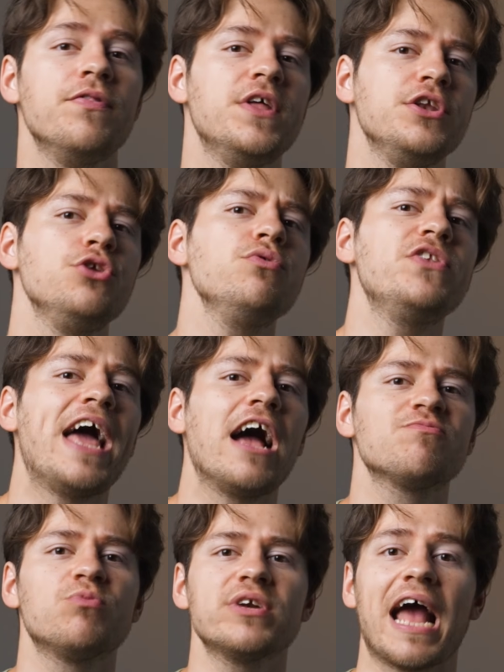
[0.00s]
the new
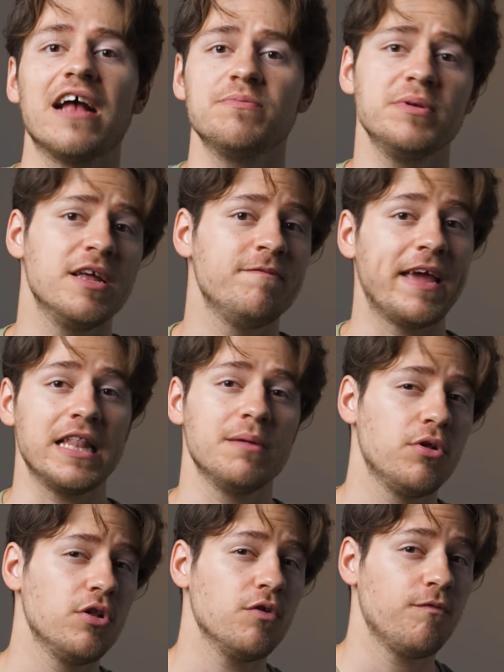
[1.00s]
dashboard has been
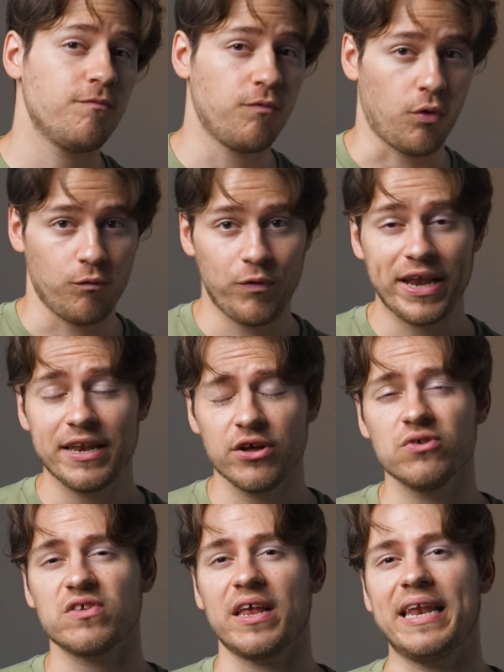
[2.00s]
available for
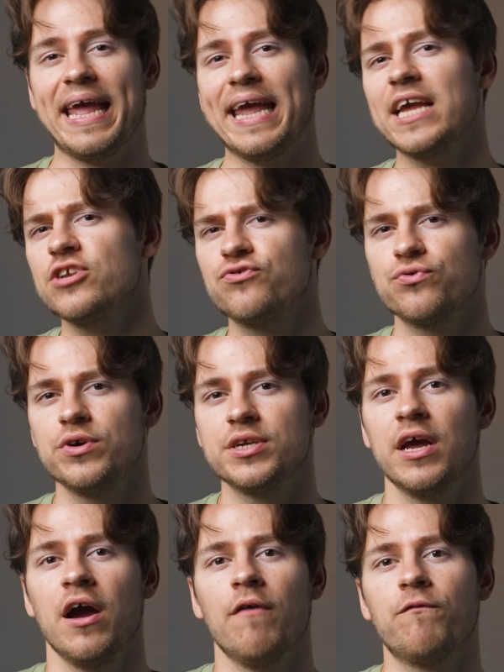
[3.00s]
Windows and
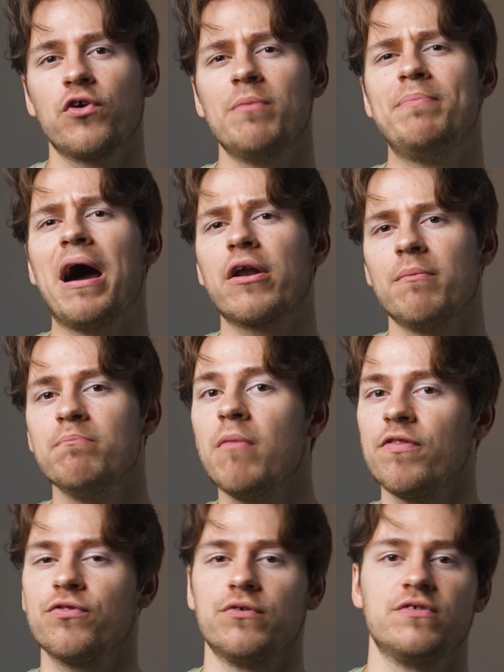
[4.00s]
Android for about a
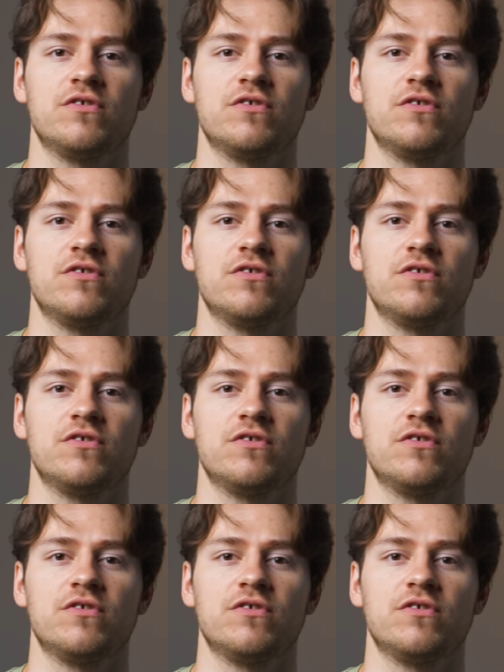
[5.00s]
month or